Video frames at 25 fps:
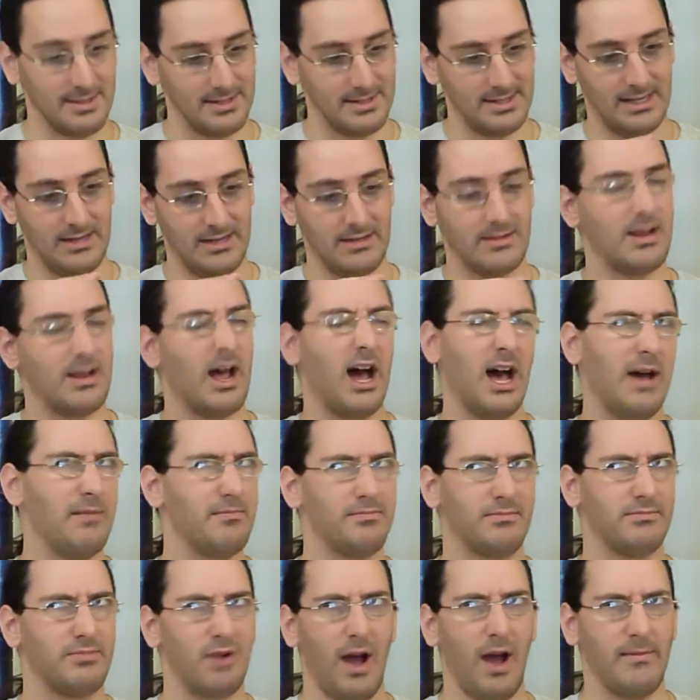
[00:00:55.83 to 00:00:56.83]
and I'm
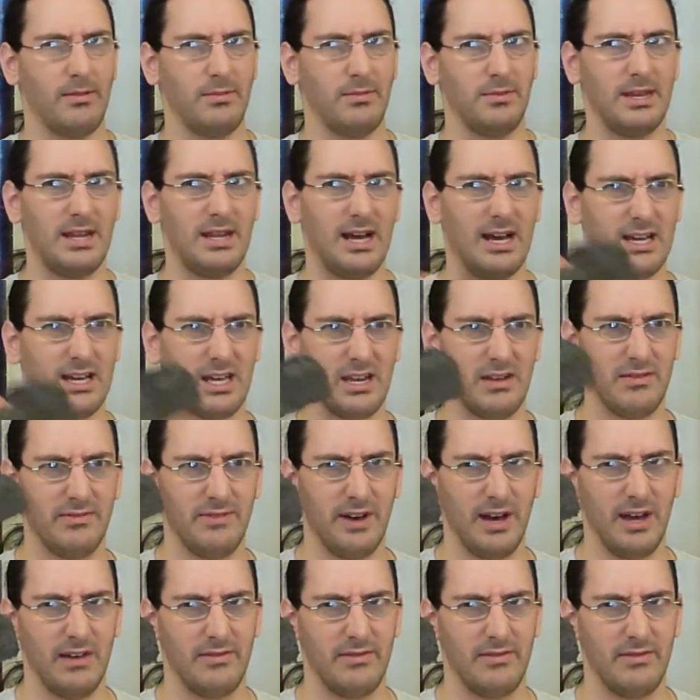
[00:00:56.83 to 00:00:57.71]
probably not going to find